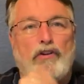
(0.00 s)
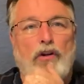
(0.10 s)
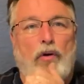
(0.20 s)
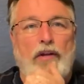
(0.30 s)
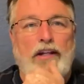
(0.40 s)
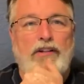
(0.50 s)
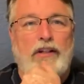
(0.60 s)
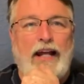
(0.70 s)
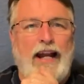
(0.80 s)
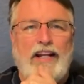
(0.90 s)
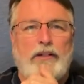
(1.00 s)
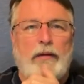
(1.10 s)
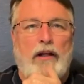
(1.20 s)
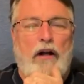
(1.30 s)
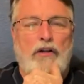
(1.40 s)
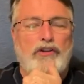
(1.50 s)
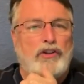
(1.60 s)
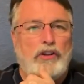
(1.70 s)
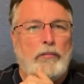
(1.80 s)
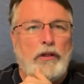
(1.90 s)
So that has to be an
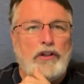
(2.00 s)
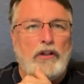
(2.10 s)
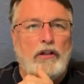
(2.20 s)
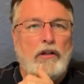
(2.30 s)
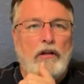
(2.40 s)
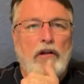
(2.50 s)
oxygen depletion,